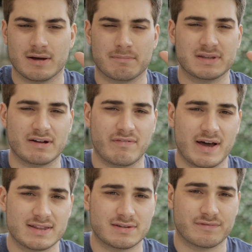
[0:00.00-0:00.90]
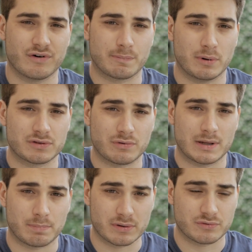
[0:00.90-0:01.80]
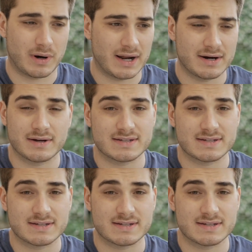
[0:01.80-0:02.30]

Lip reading: Betaflight 4.1.1,